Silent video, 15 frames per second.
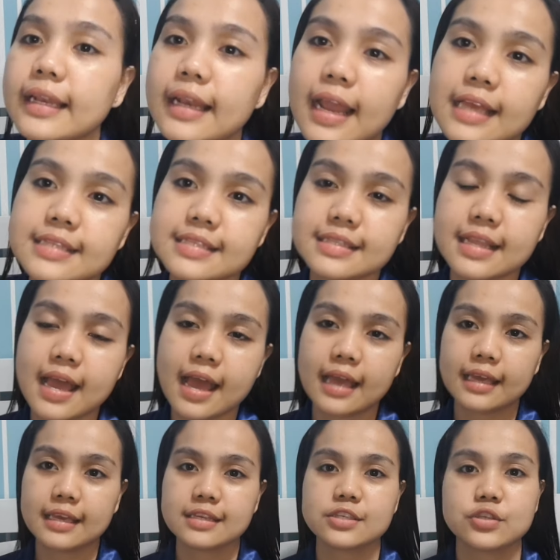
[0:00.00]
Last na
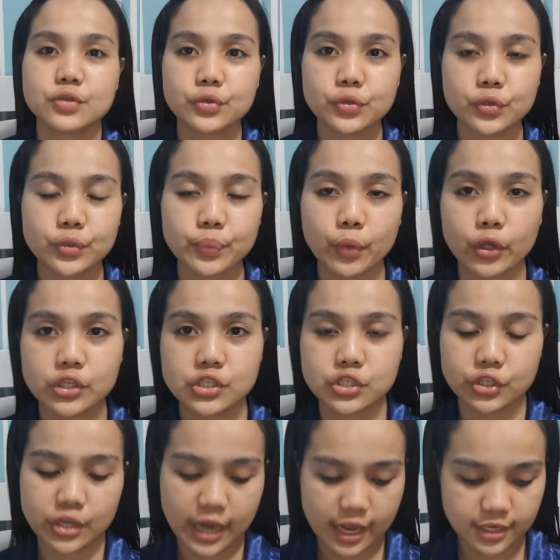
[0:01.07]
is yung
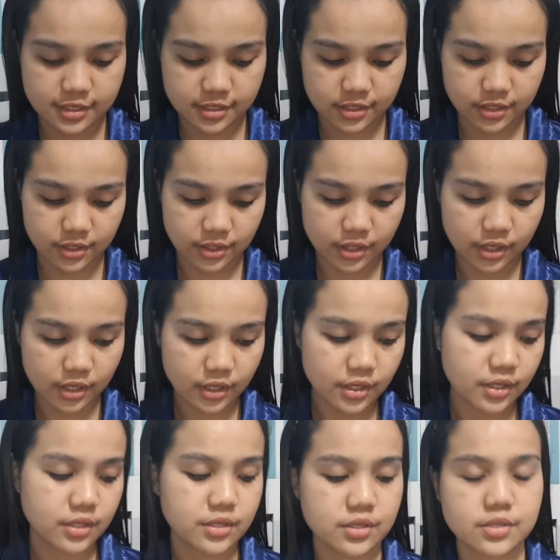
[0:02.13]
moisturizer.
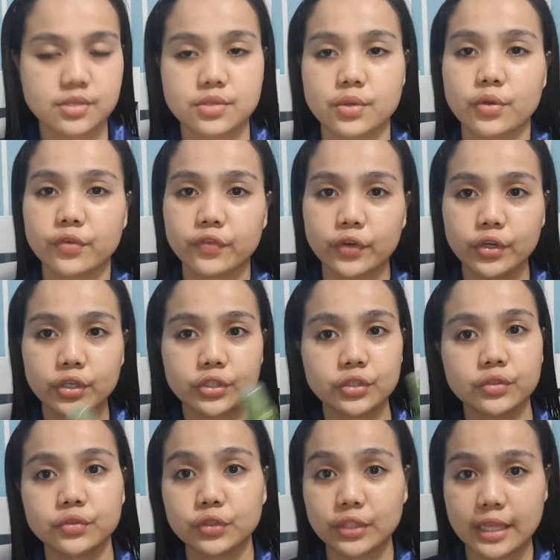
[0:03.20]
So for
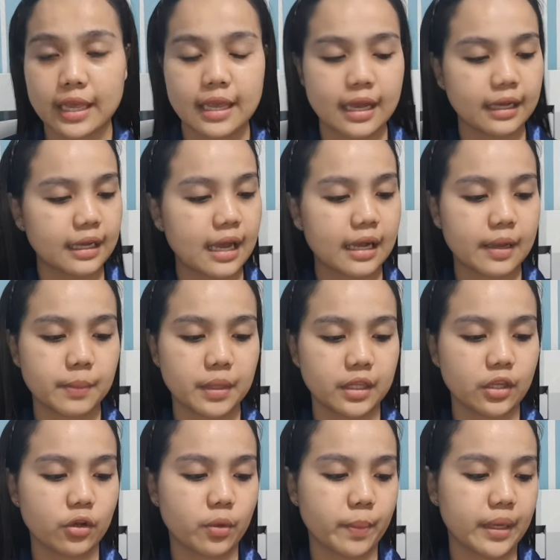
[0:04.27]
today, ang
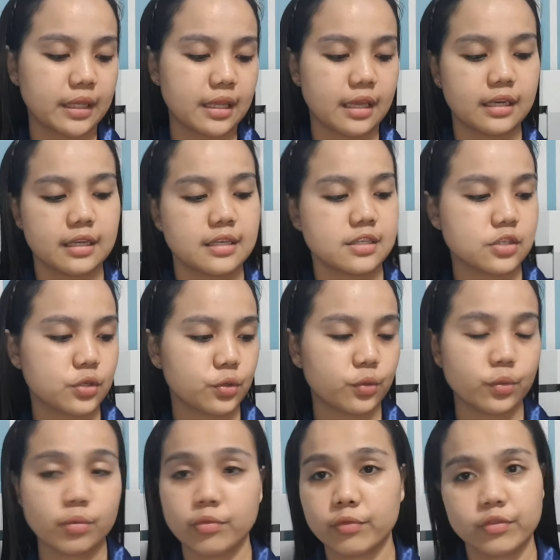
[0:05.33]
gagamitin ko pa din is
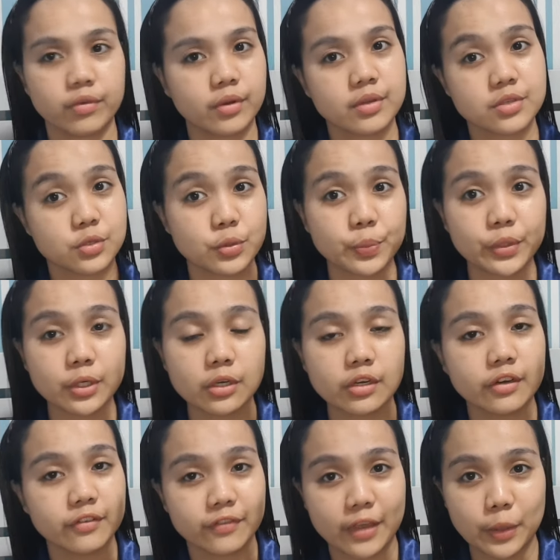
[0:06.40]
yung super
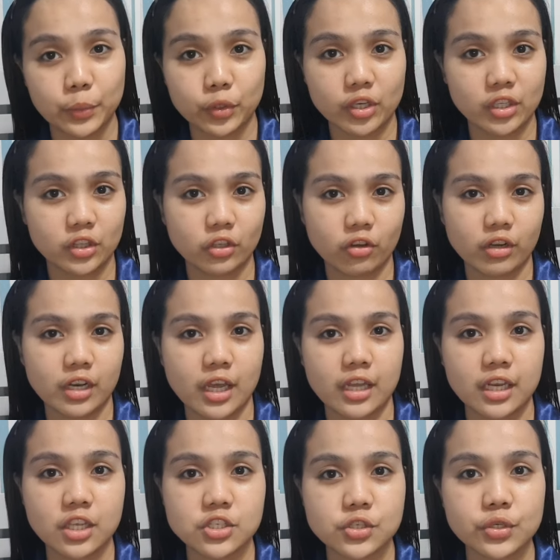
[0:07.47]
favorite ko na
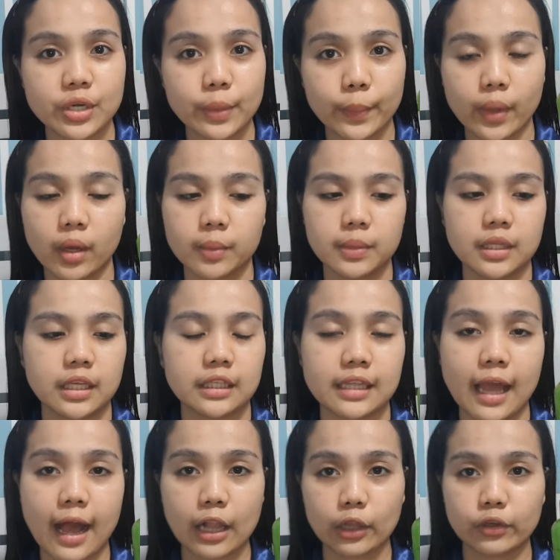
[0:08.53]
Nature Republic
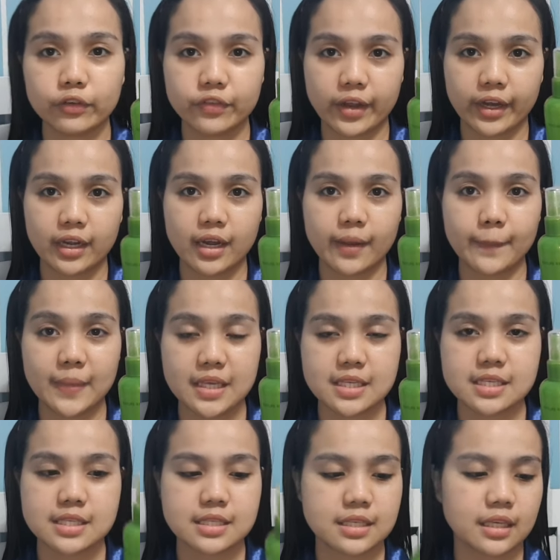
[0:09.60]
na Aloe Vera
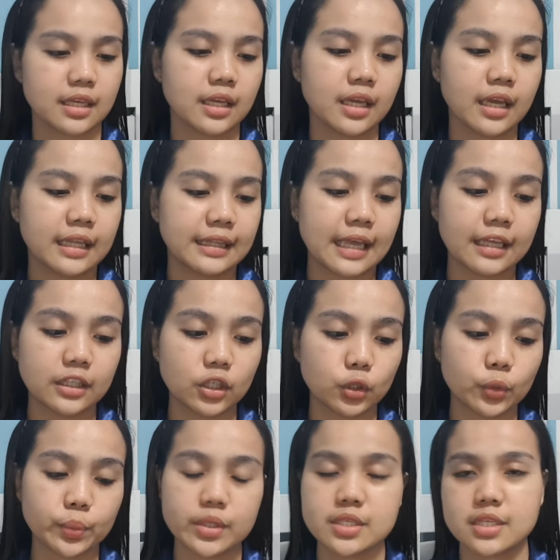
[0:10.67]
Mist.
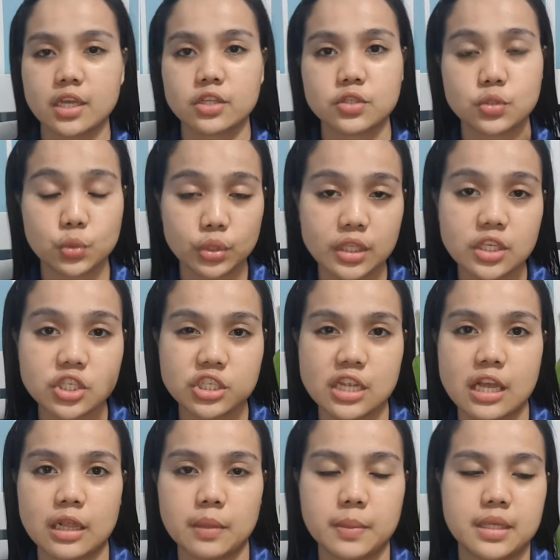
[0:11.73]
92% soothing
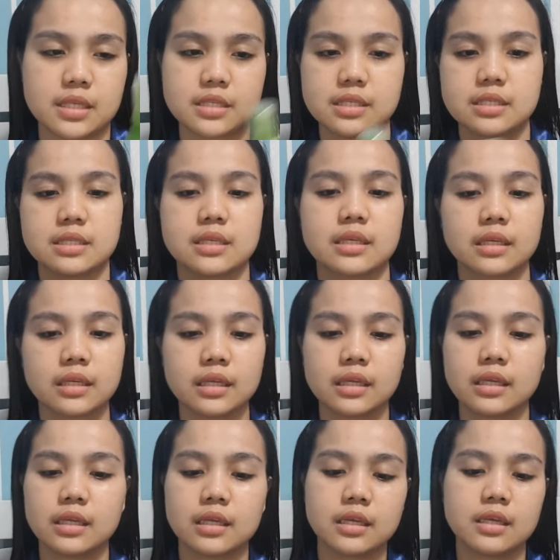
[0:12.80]
gel mix.
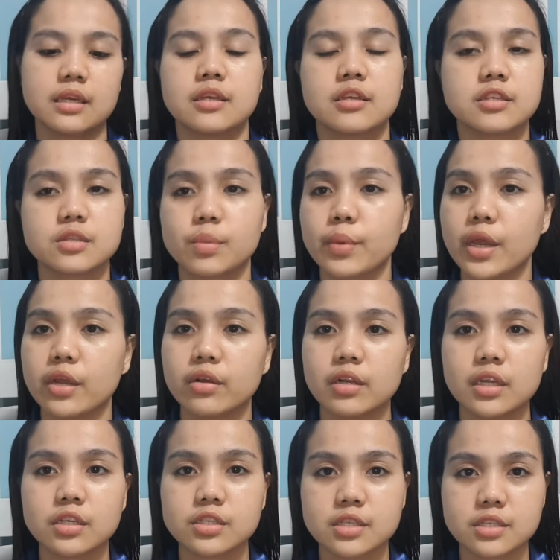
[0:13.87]
Spray ko
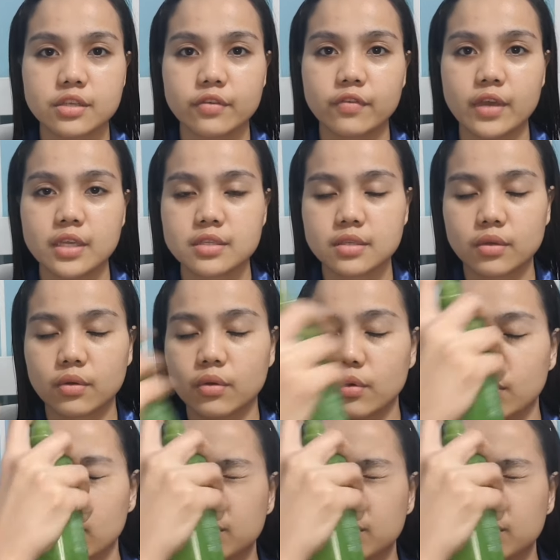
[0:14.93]
lang siya sa face ko.